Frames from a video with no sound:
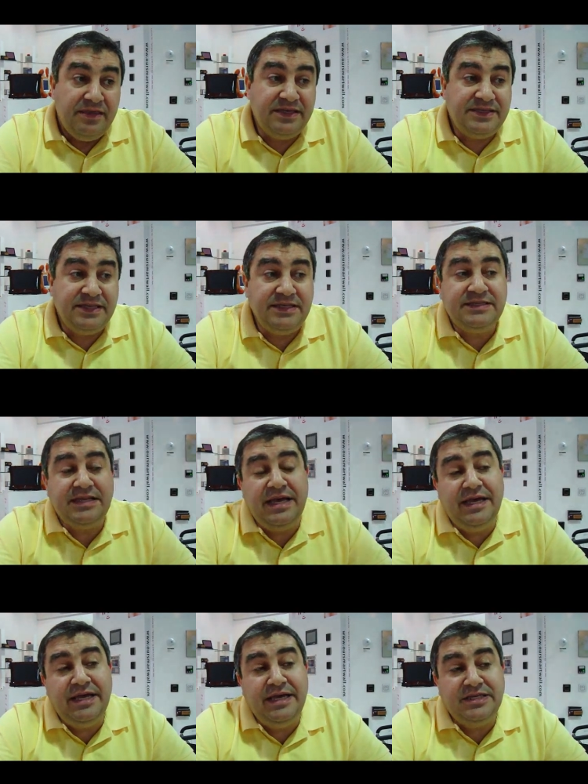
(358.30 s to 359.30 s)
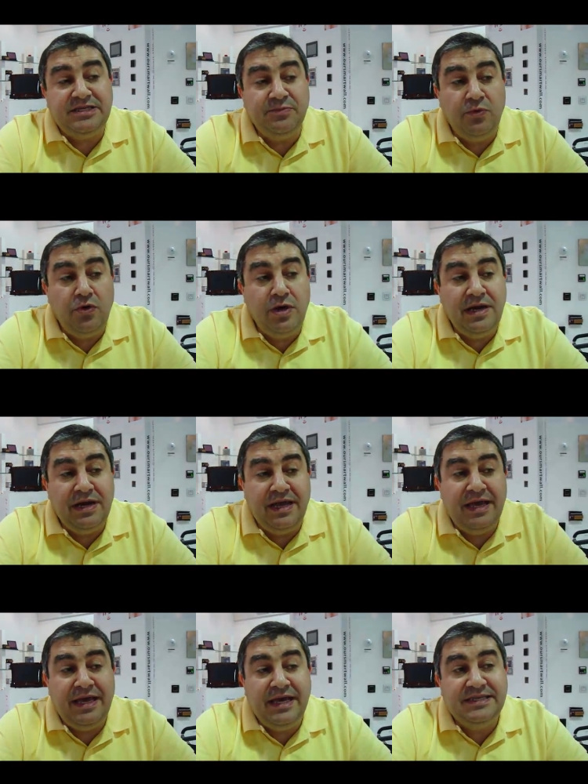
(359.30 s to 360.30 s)
This is a small uh,
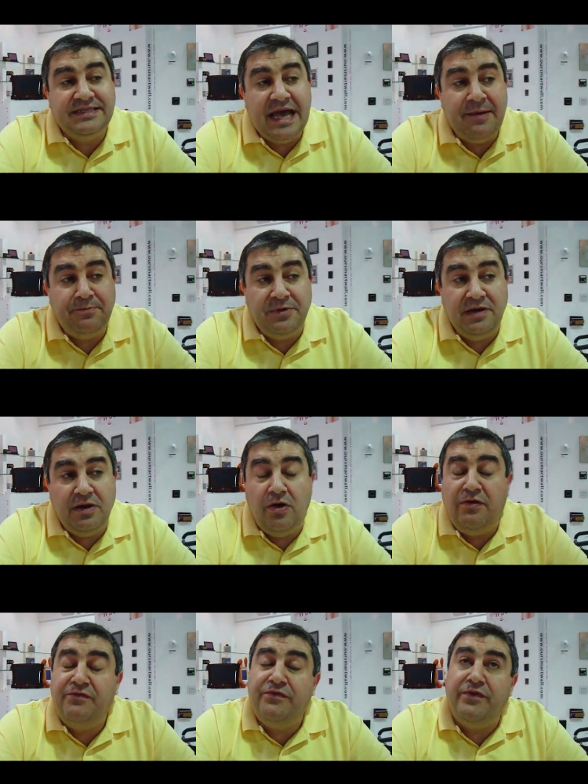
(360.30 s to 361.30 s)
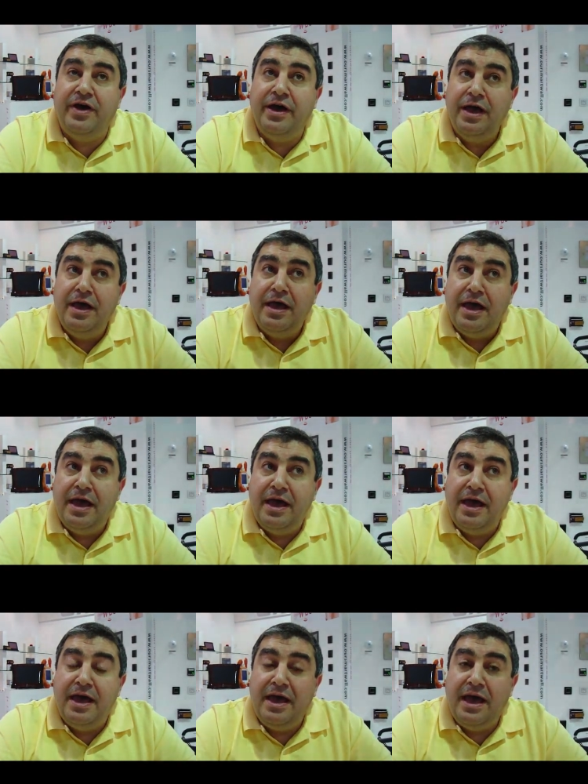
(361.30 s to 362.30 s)
example of uh,
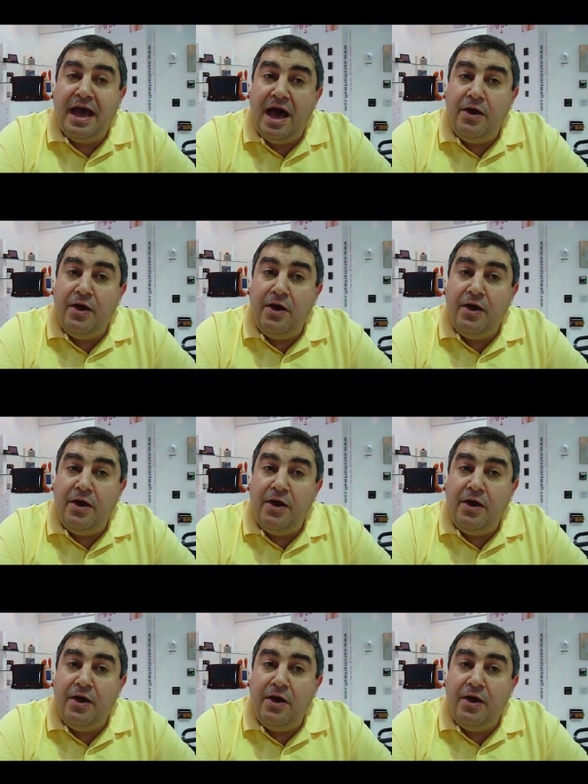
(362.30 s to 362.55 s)
uh,